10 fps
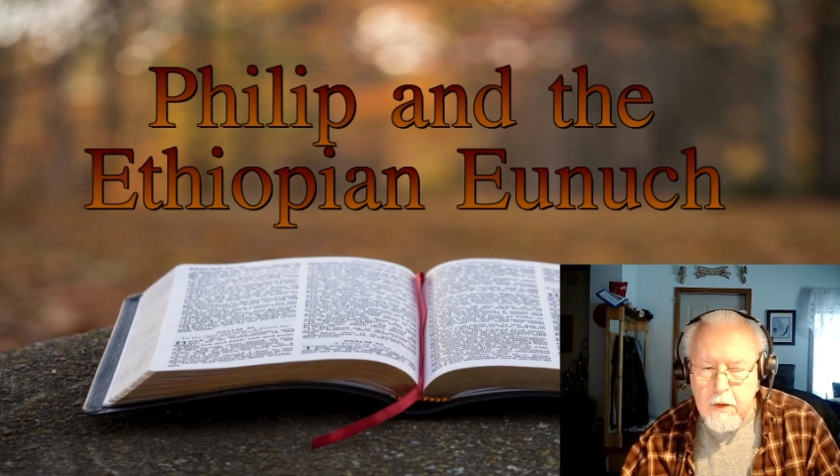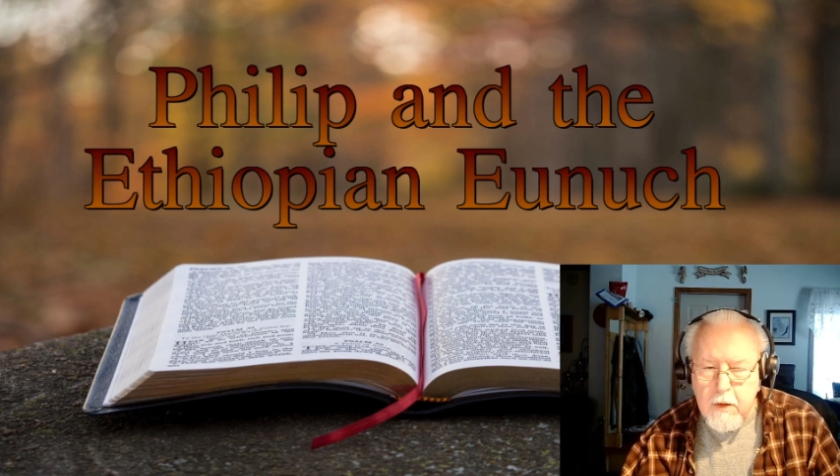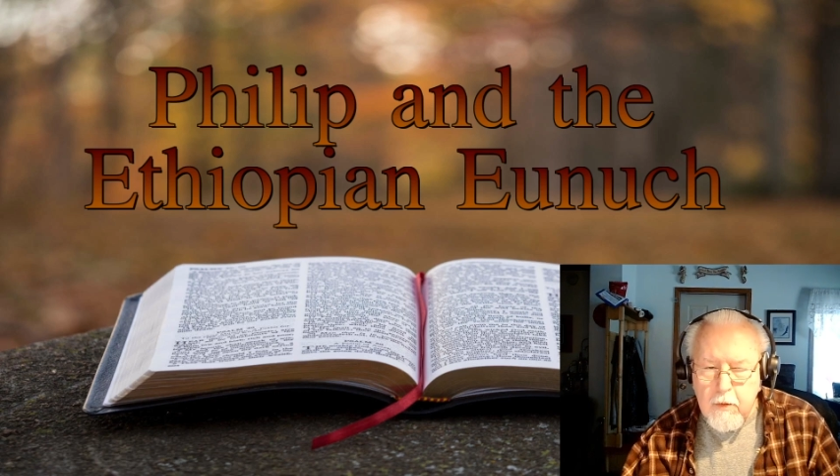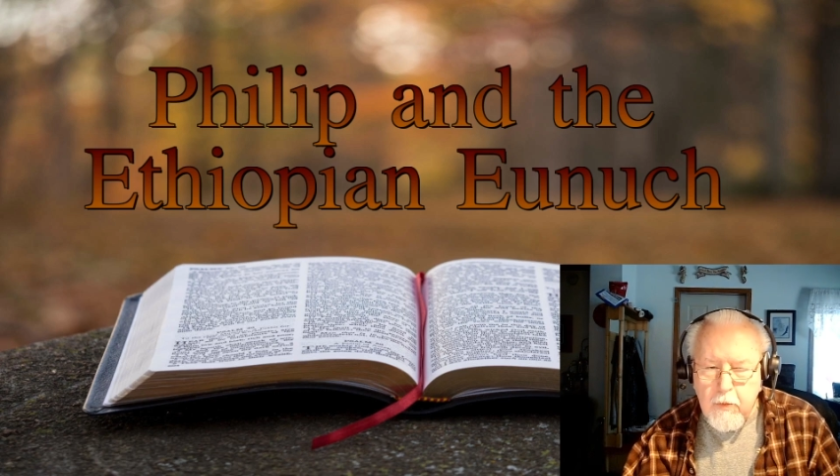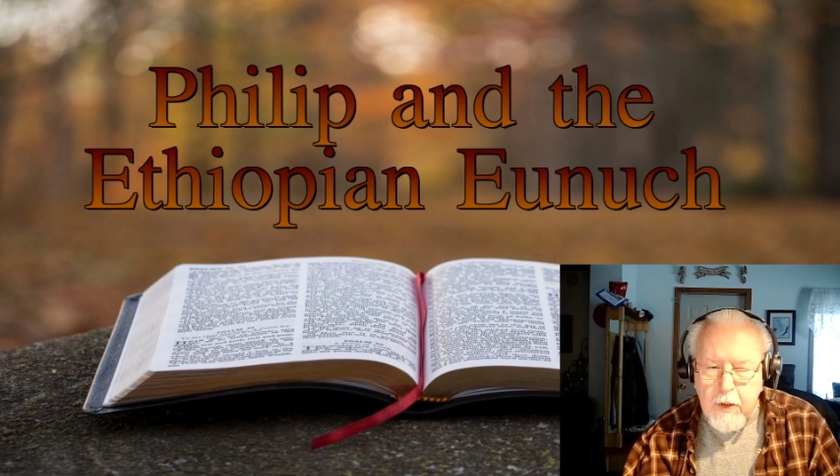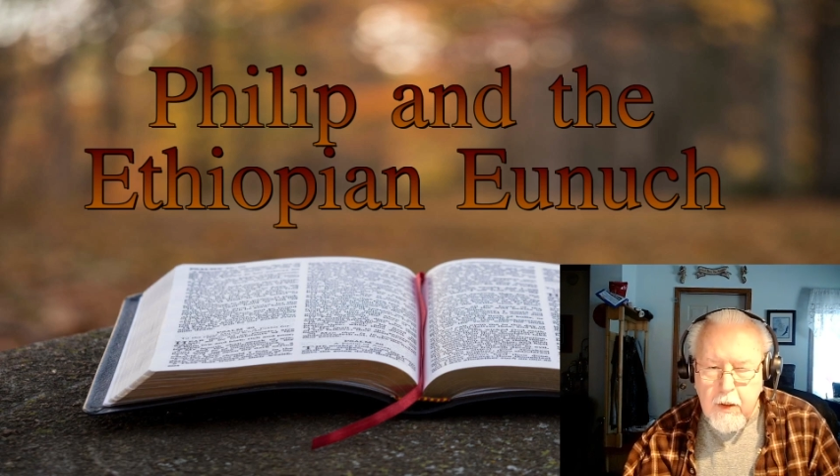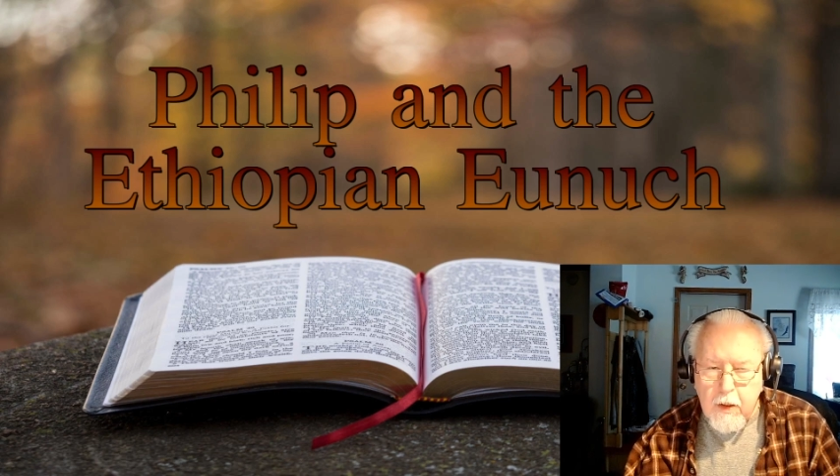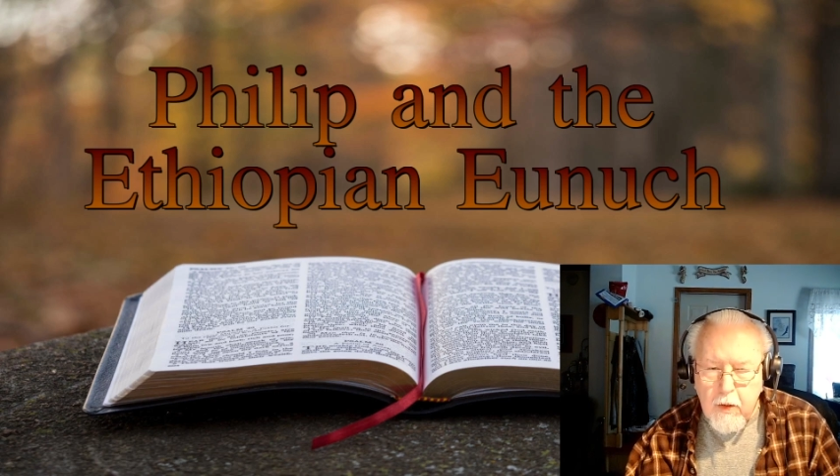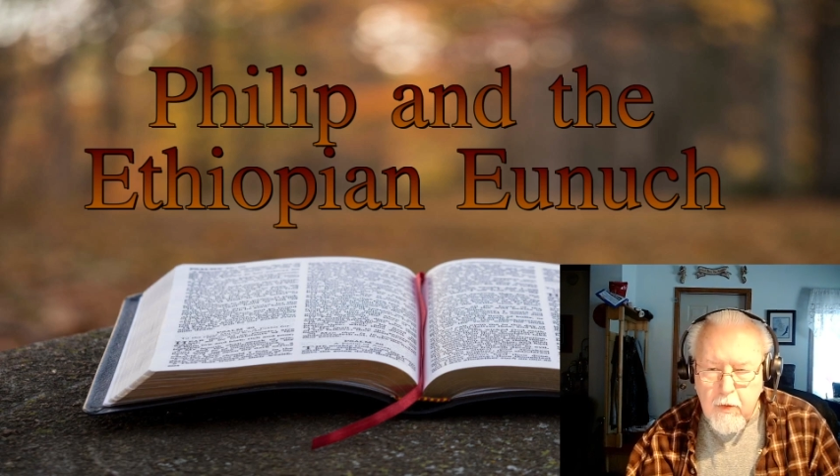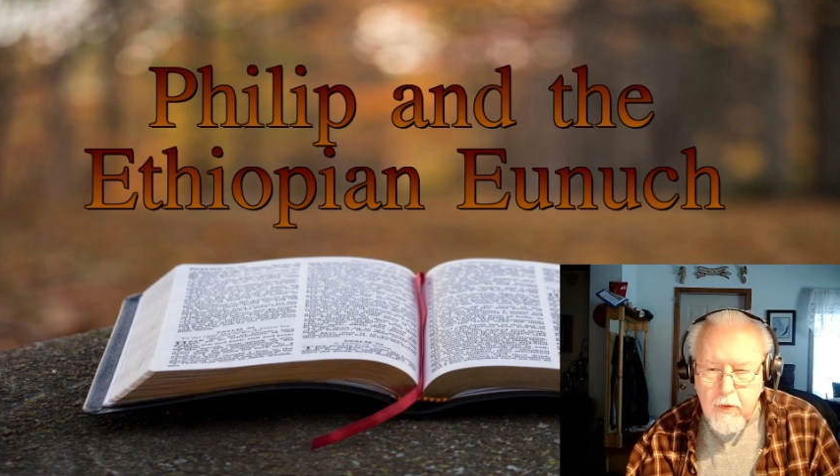We can
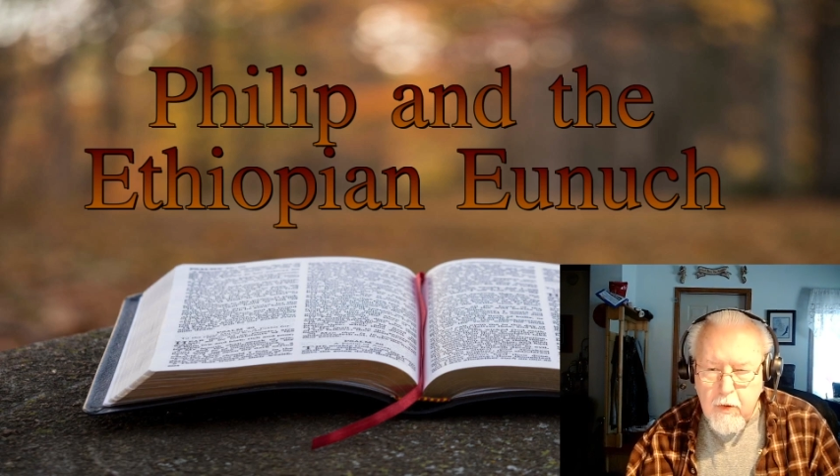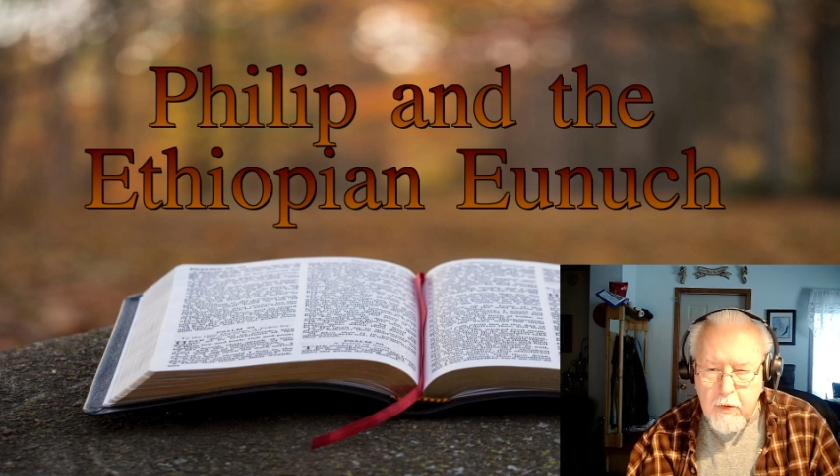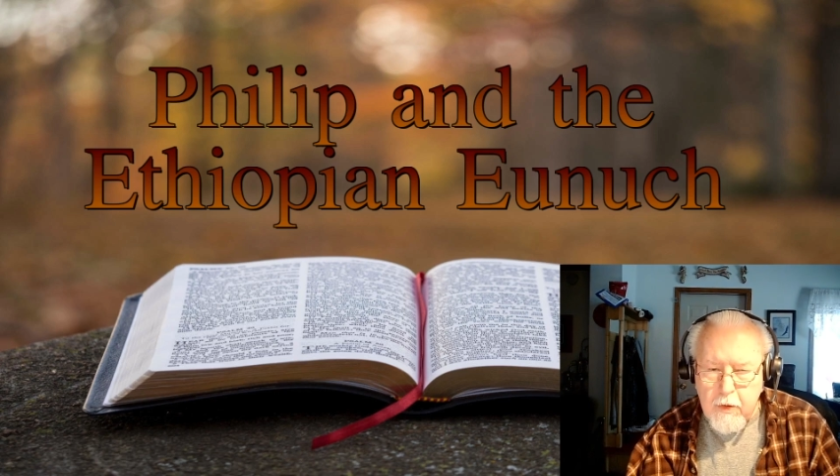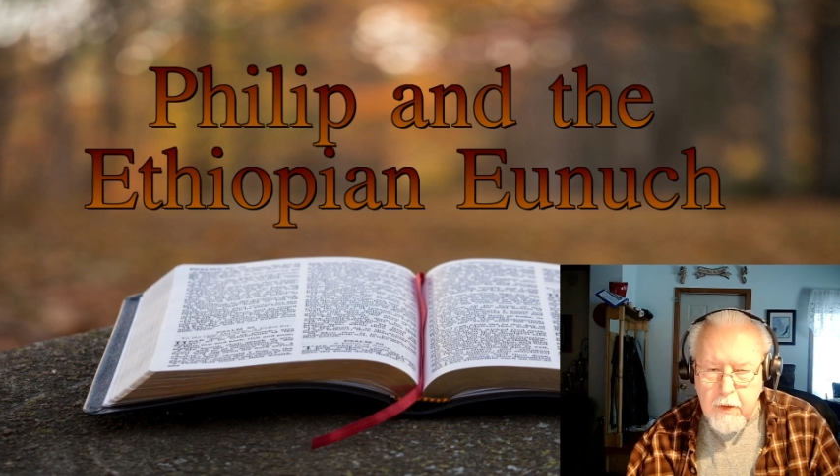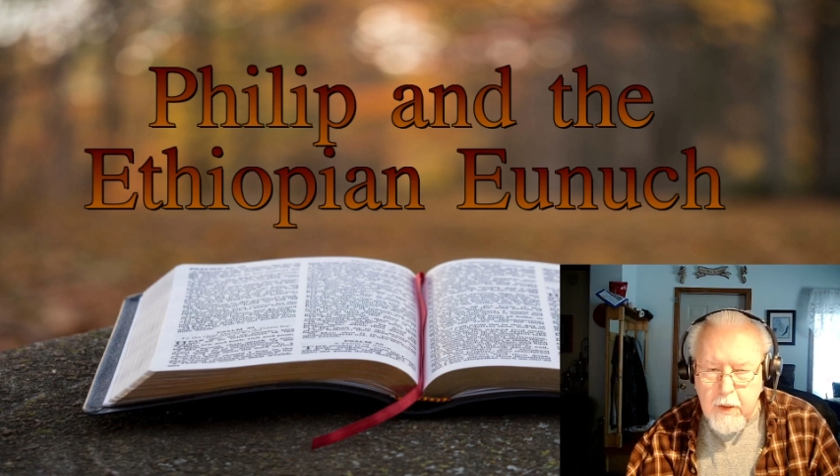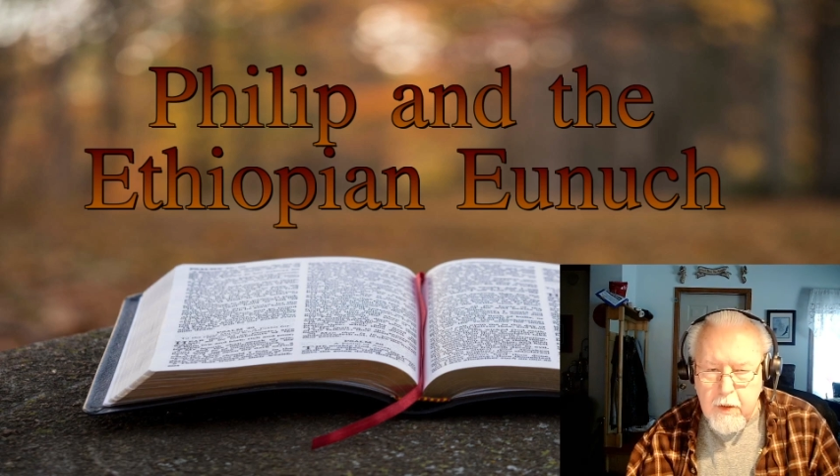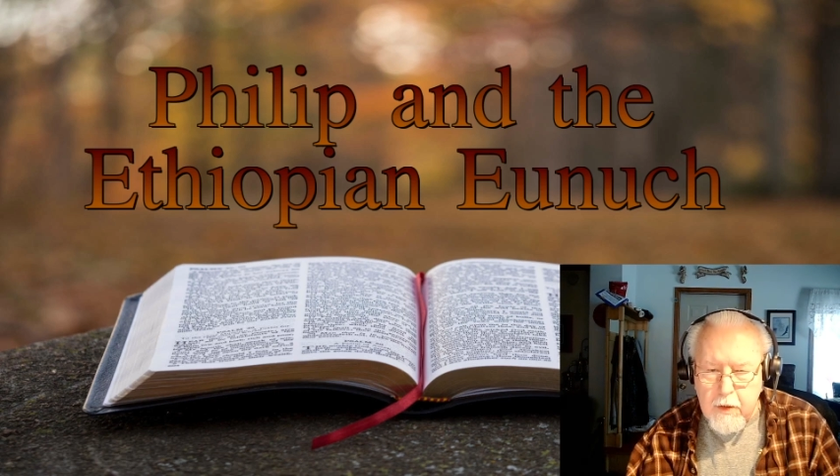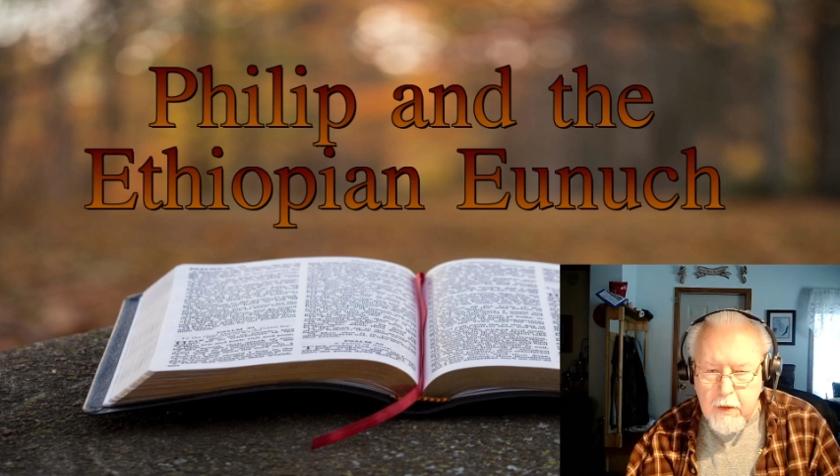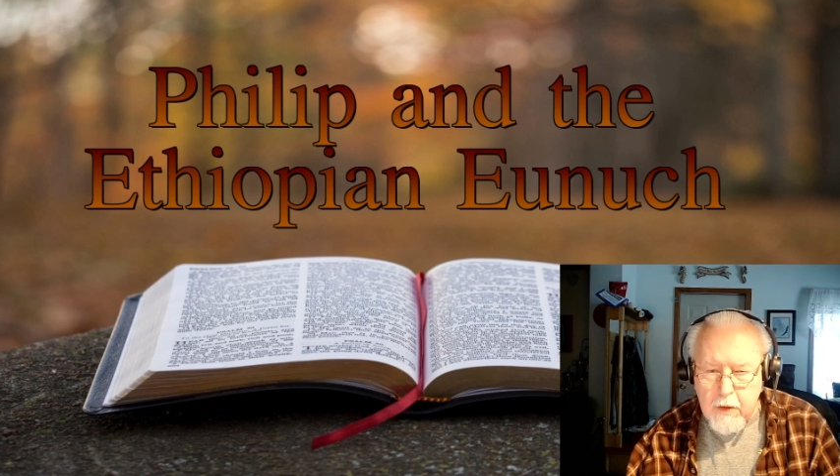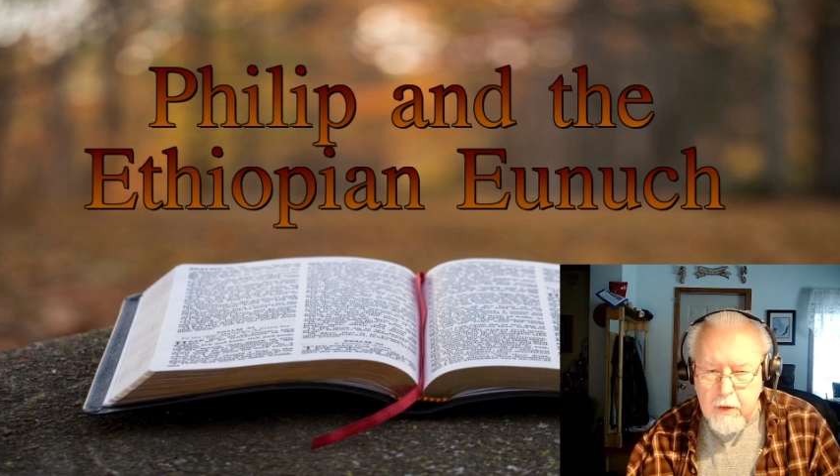learn that uh,